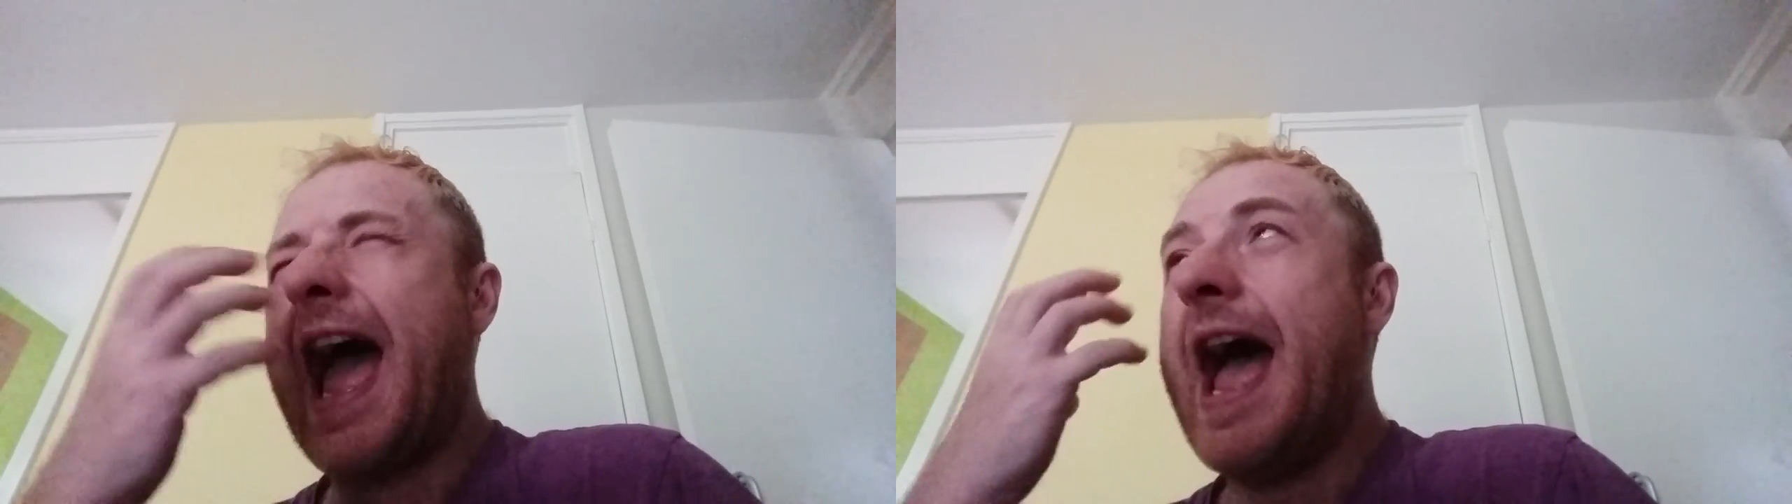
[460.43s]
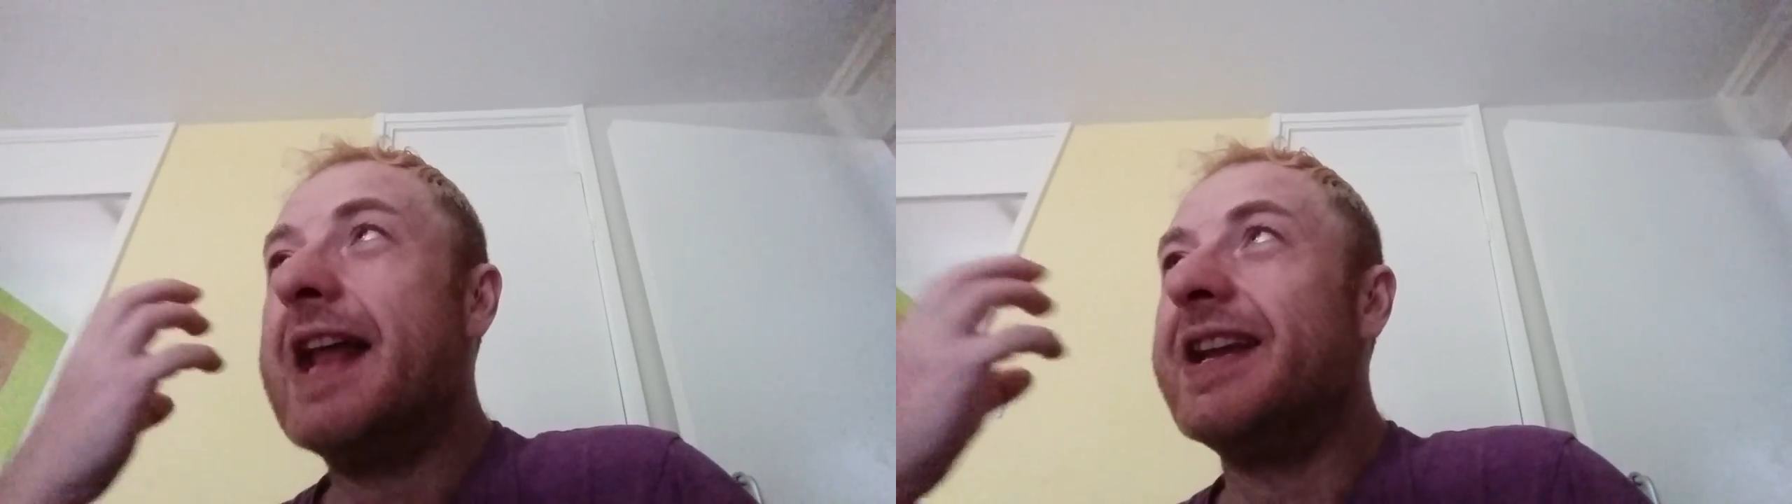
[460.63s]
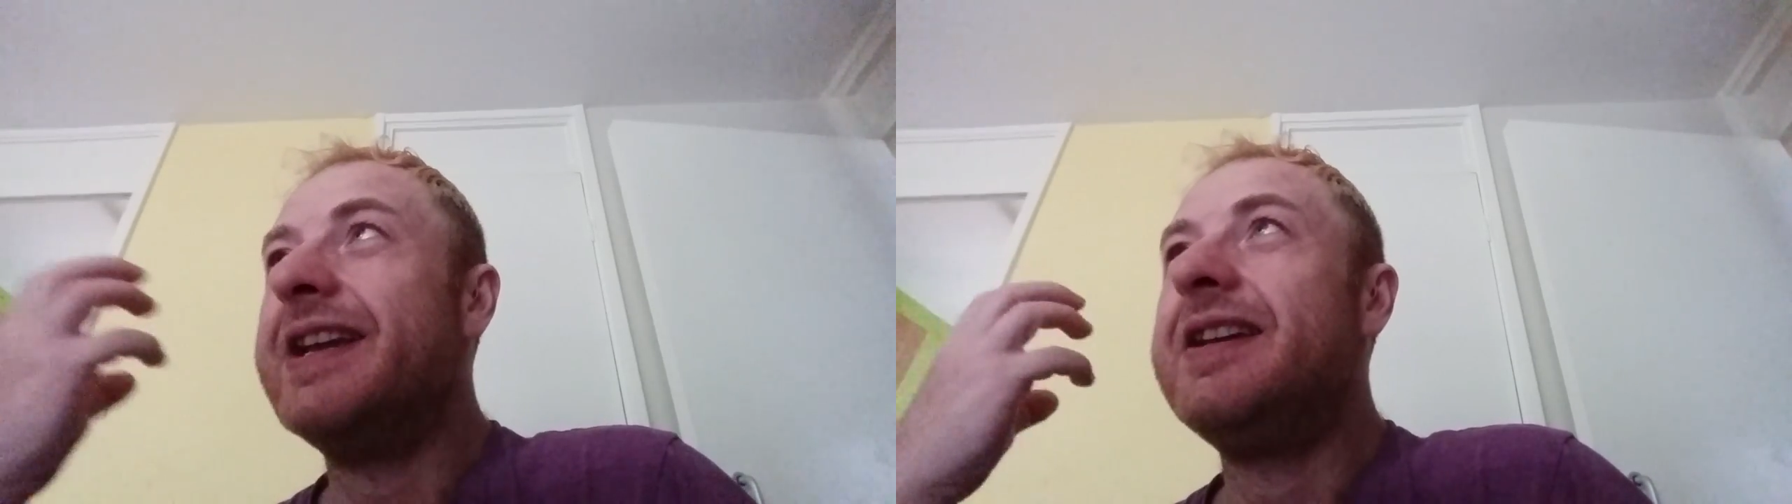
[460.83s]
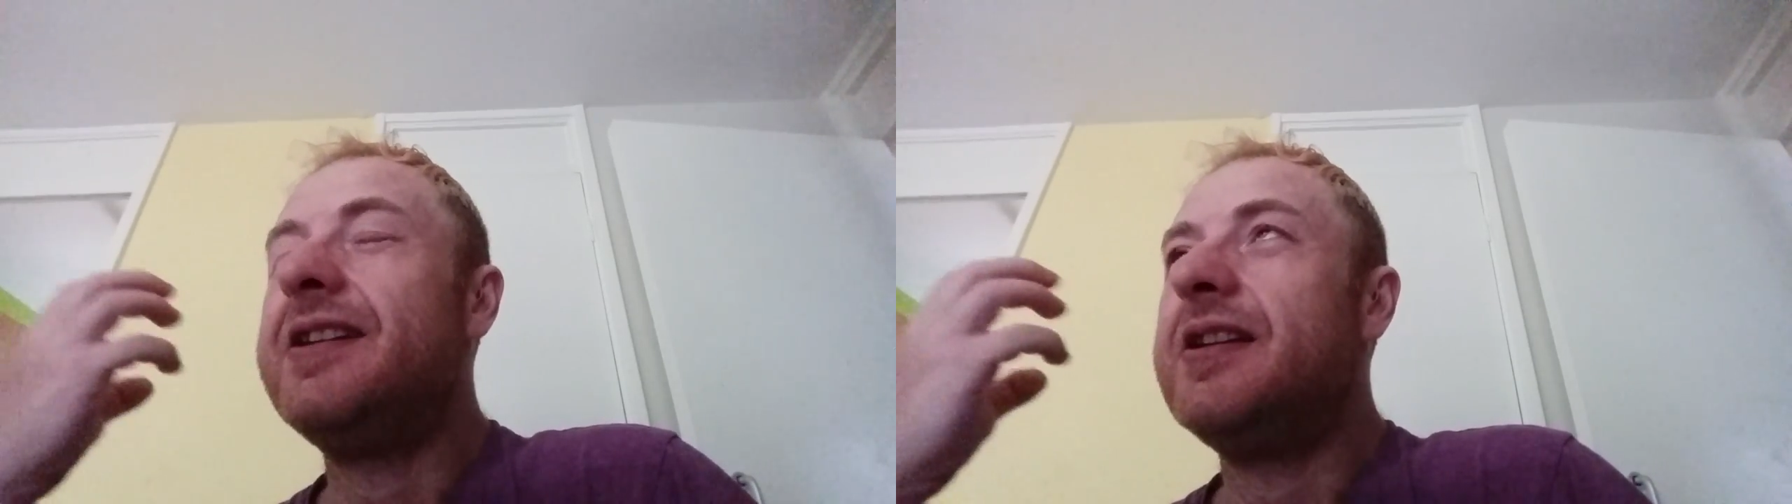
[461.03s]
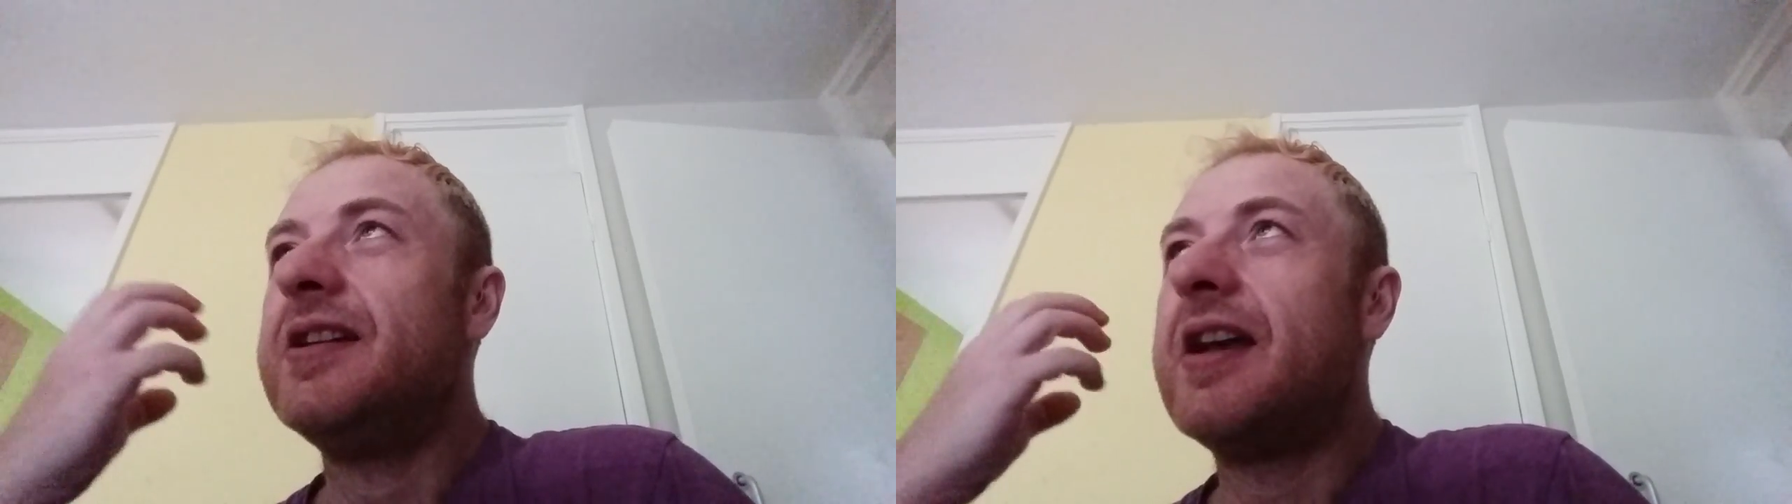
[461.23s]

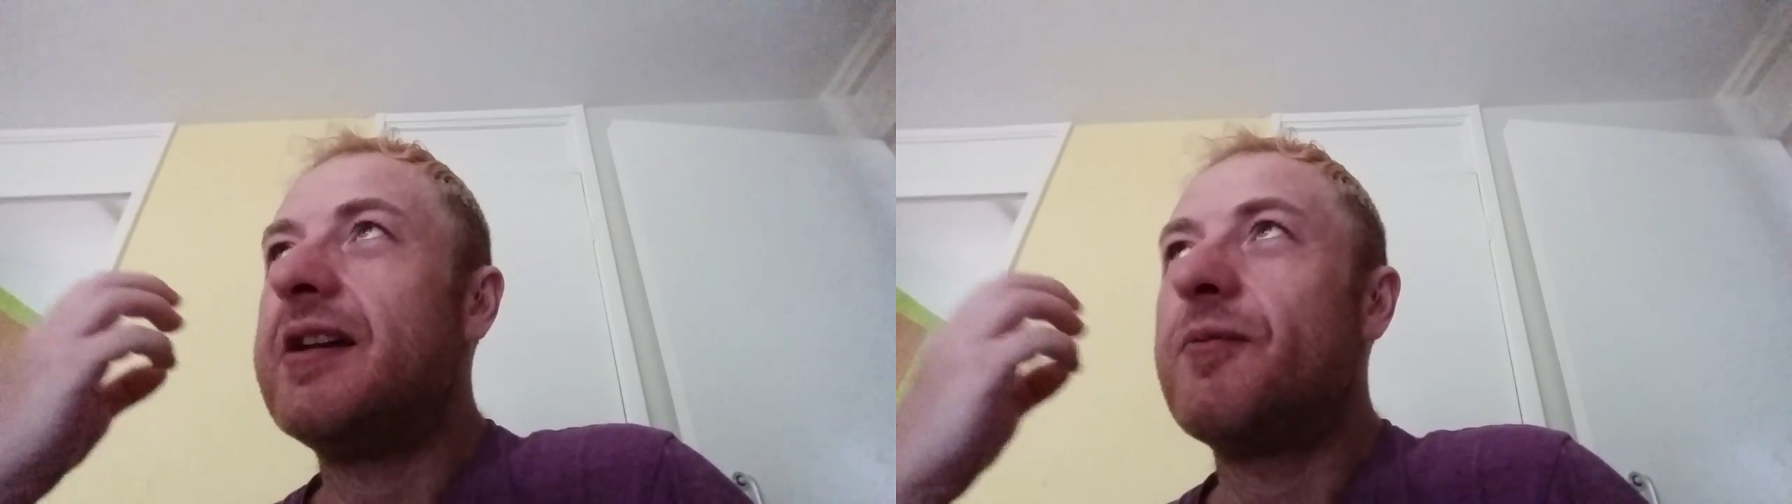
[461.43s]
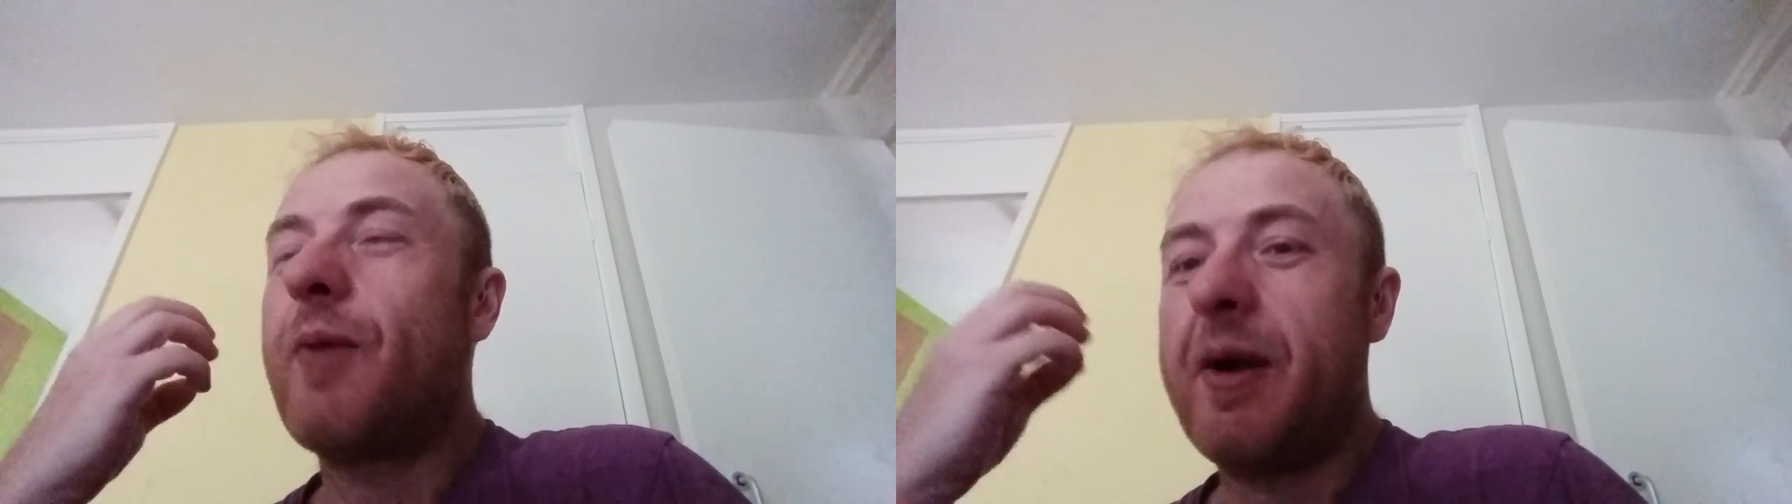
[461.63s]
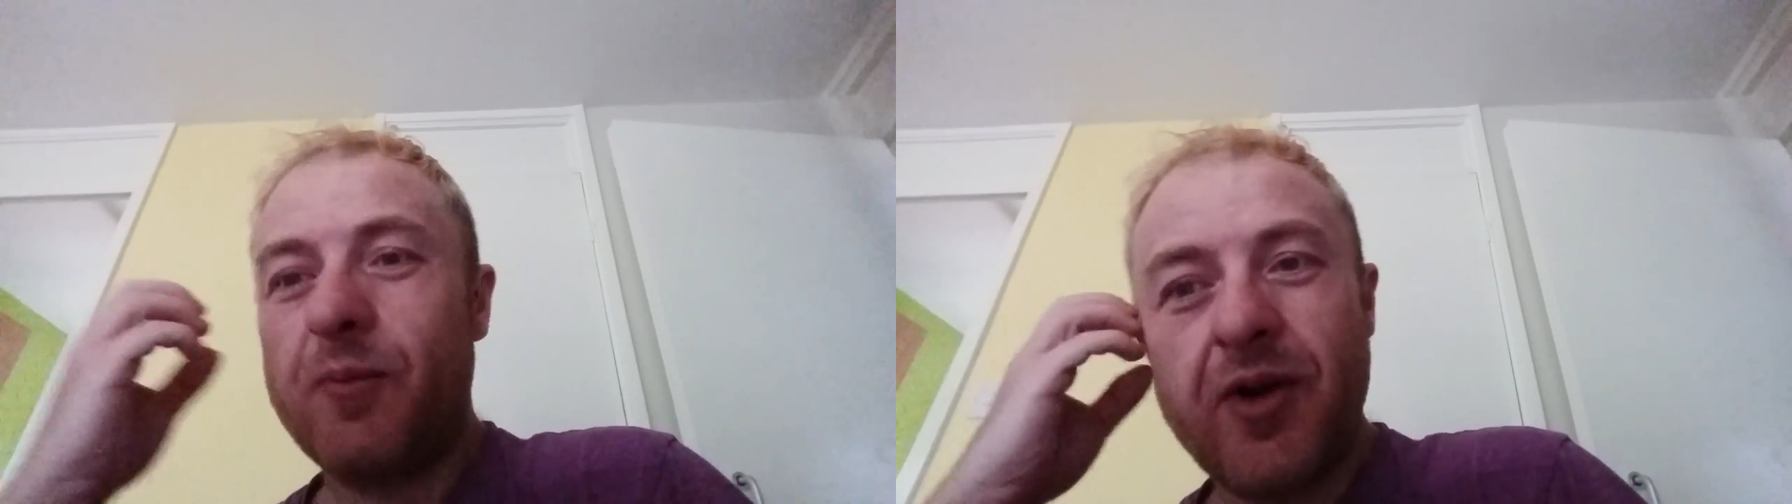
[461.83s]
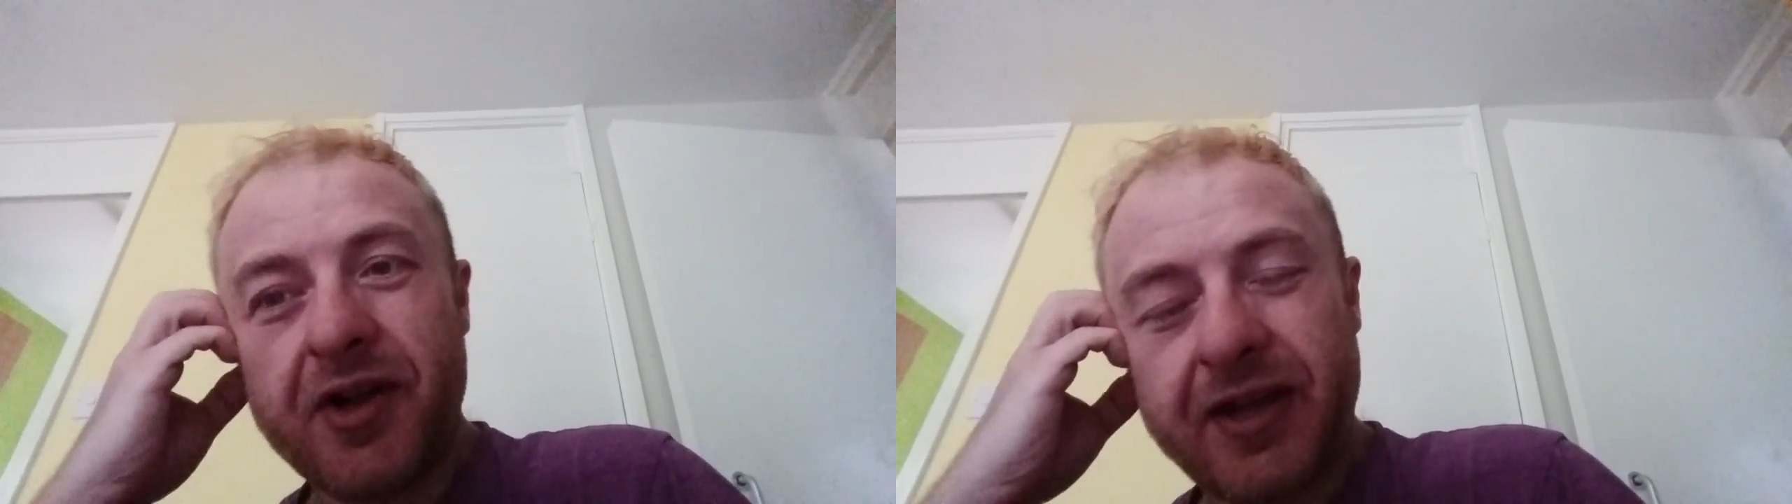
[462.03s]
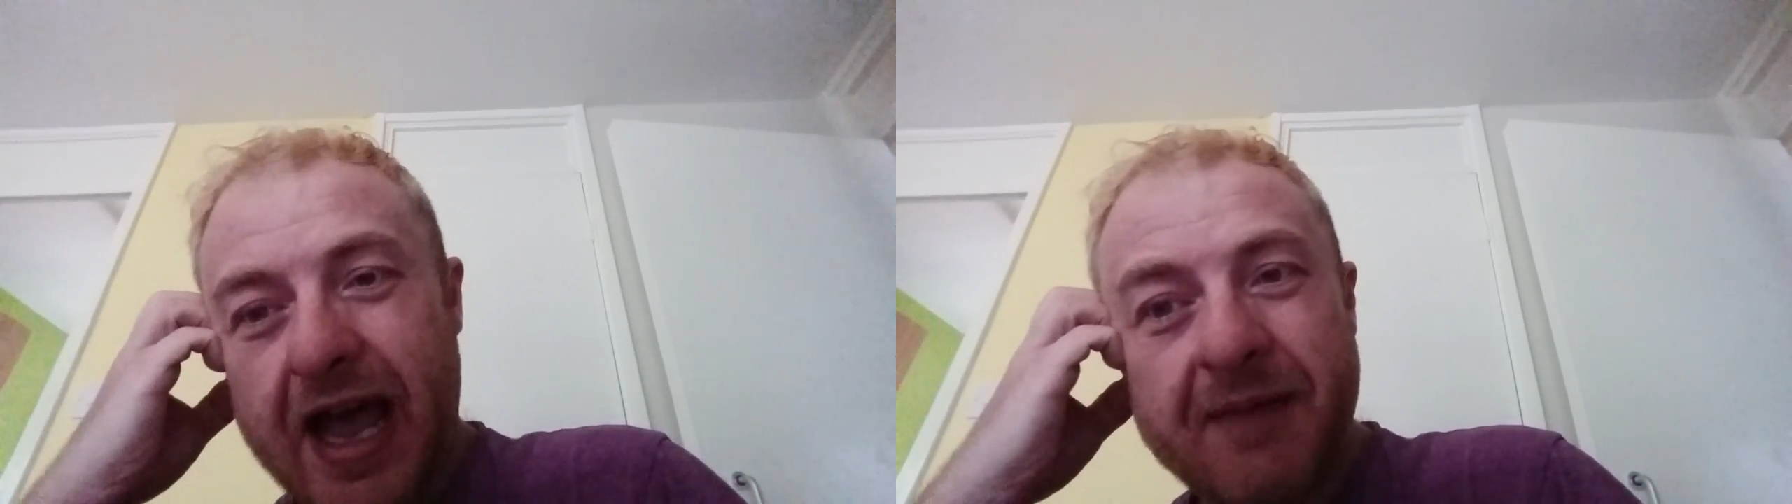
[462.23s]
any Wentworth